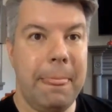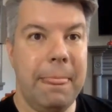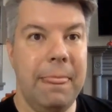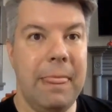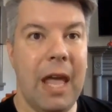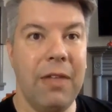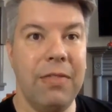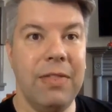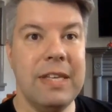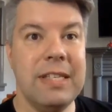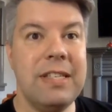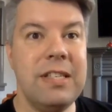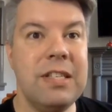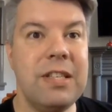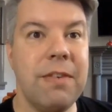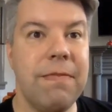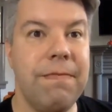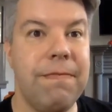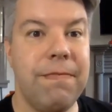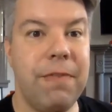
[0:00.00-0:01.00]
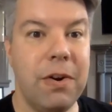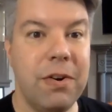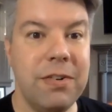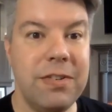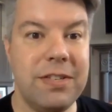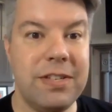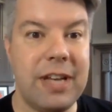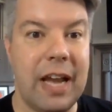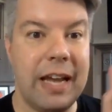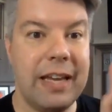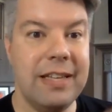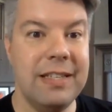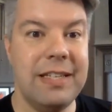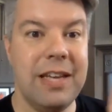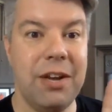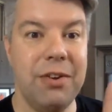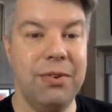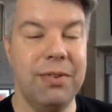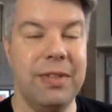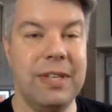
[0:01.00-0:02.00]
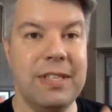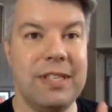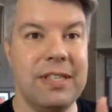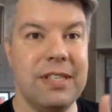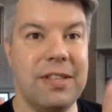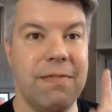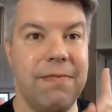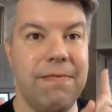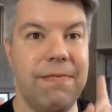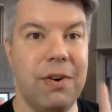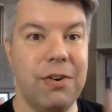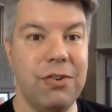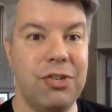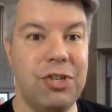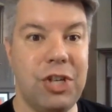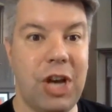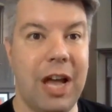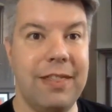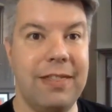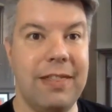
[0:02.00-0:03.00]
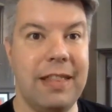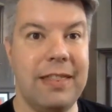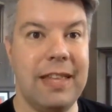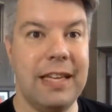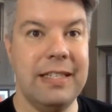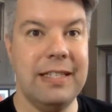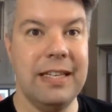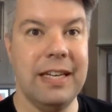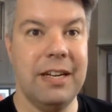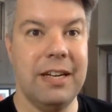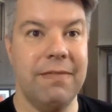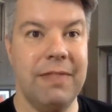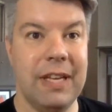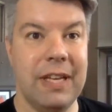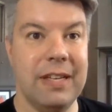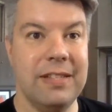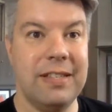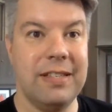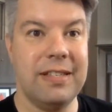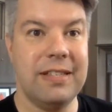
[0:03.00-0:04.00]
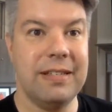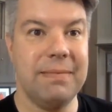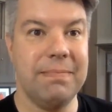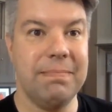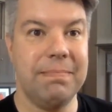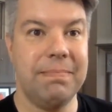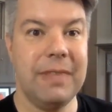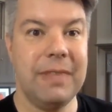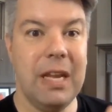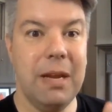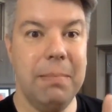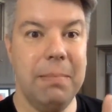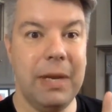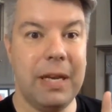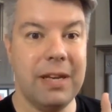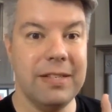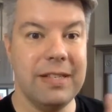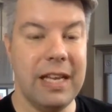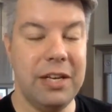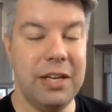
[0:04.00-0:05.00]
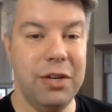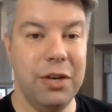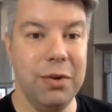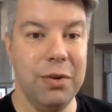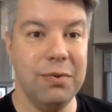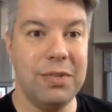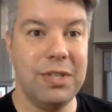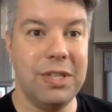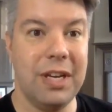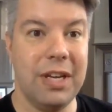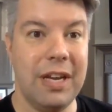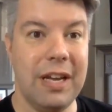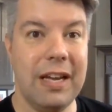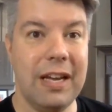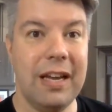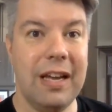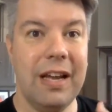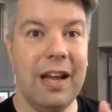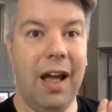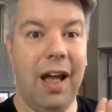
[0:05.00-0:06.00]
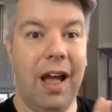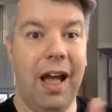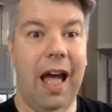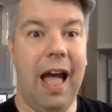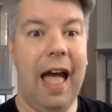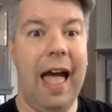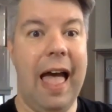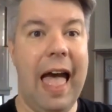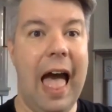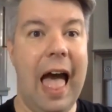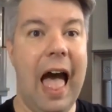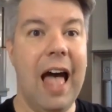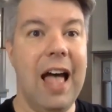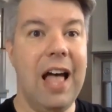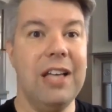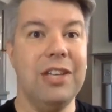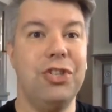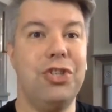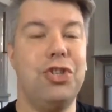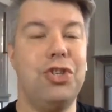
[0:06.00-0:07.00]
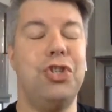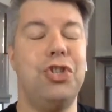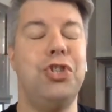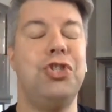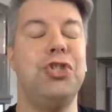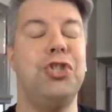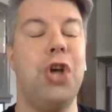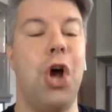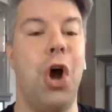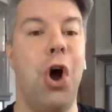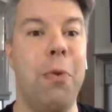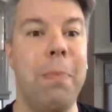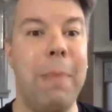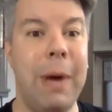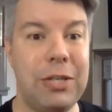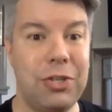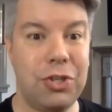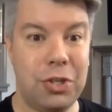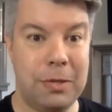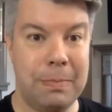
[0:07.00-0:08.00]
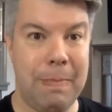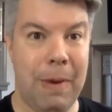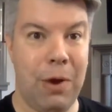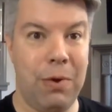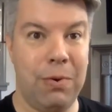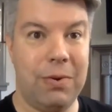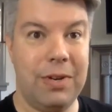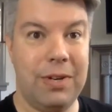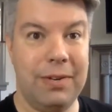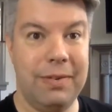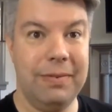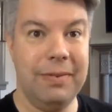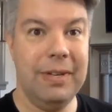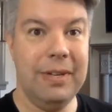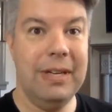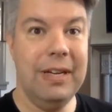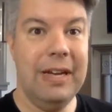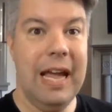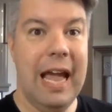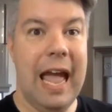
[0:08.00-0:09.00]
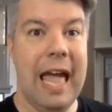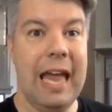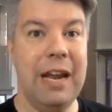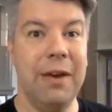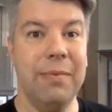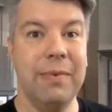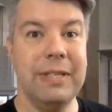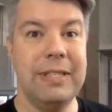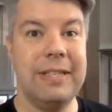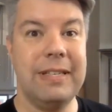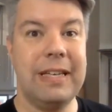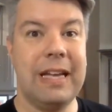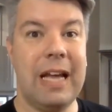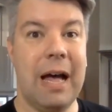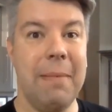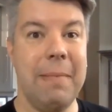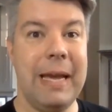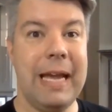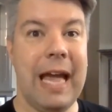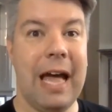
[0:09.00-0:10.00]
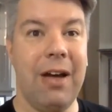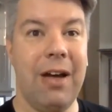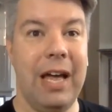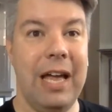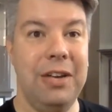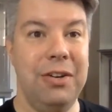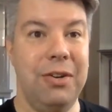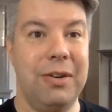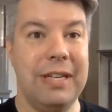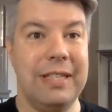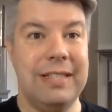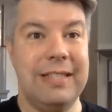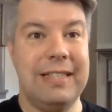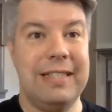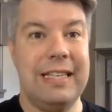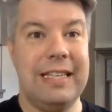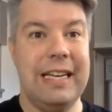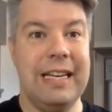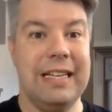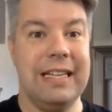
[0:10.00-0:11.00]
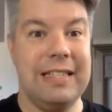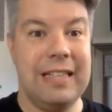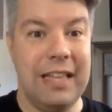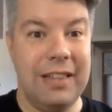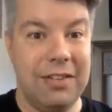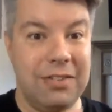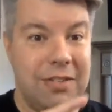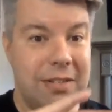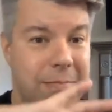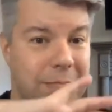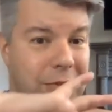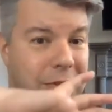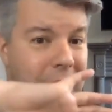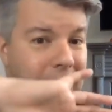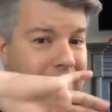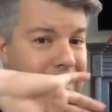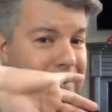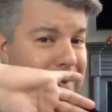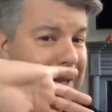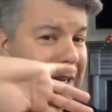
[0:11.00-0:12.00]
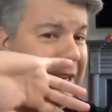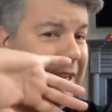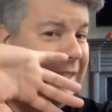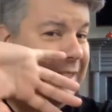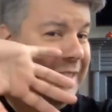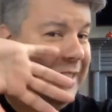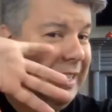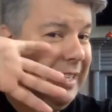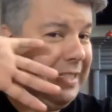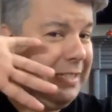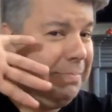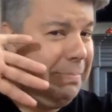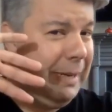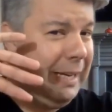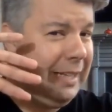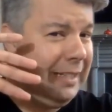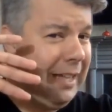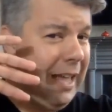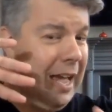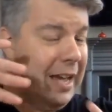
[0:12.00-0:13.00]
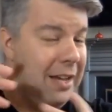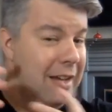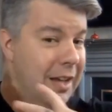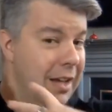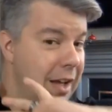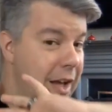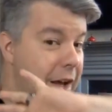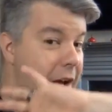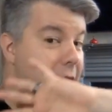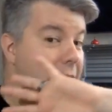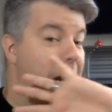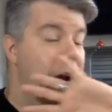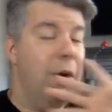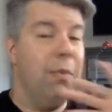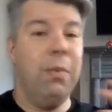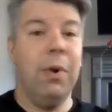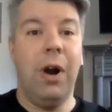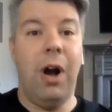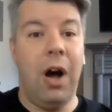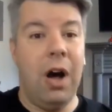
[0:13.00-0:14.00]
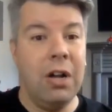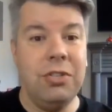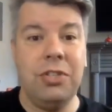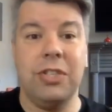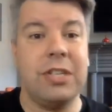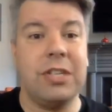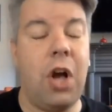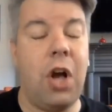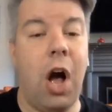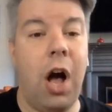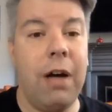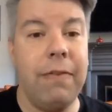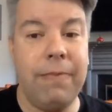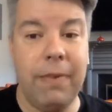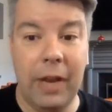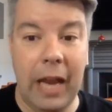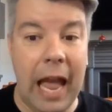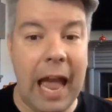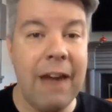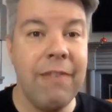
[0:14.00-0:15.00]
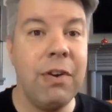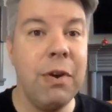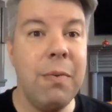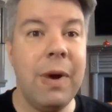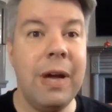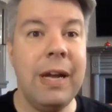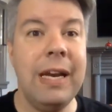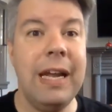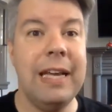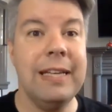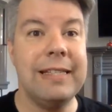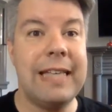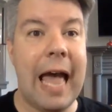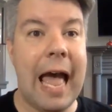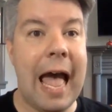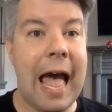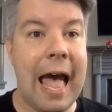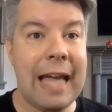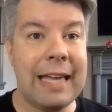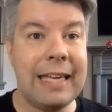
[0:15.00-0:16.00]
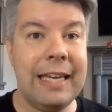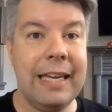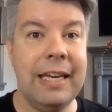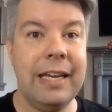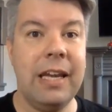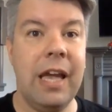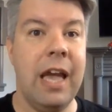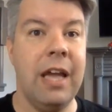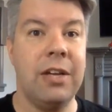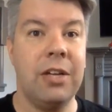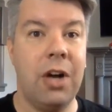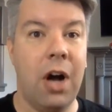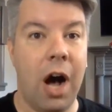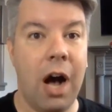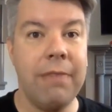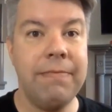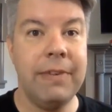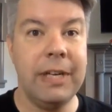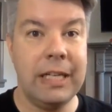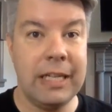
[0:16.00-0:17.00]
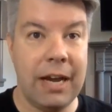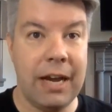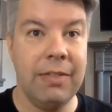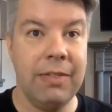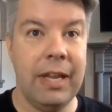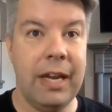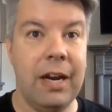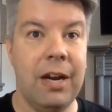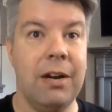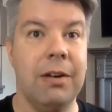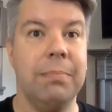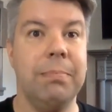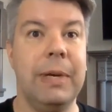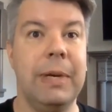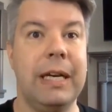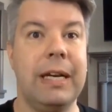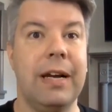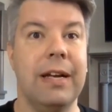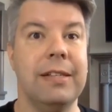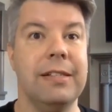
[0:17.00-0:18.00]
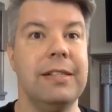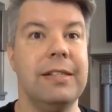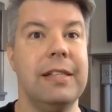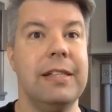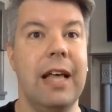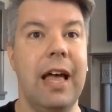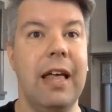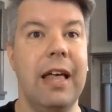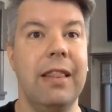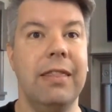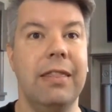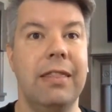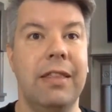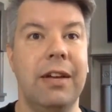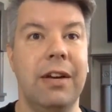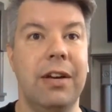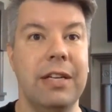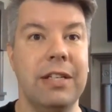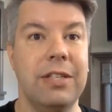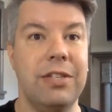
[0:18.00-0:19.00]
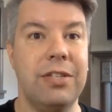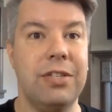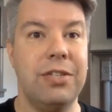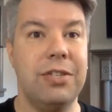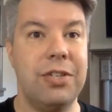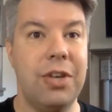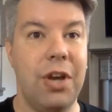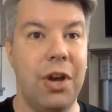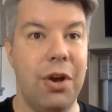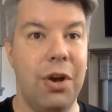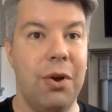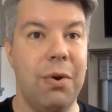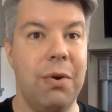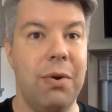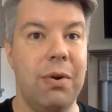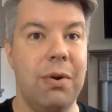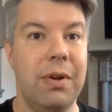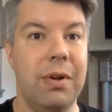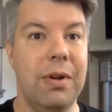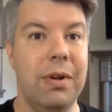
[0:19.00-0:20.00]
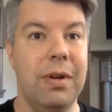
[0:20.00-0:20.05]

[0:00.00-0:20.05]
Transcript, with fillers: Now, this is the first, I can tell you, this is the first shot that they did of this because they used so much smoke and it was coming out and you can see us there's some shots where you can see us being like we're all just coughing everyone is hacking and coughing down there because there is so